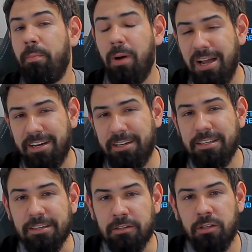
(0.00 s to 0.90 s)
mine
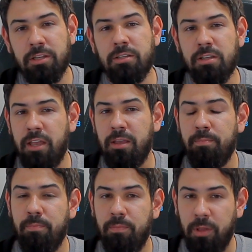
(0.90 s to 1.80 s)
didn't is a
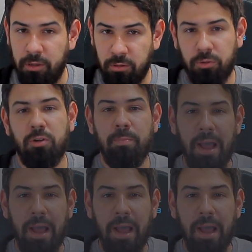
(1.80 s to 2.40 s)
included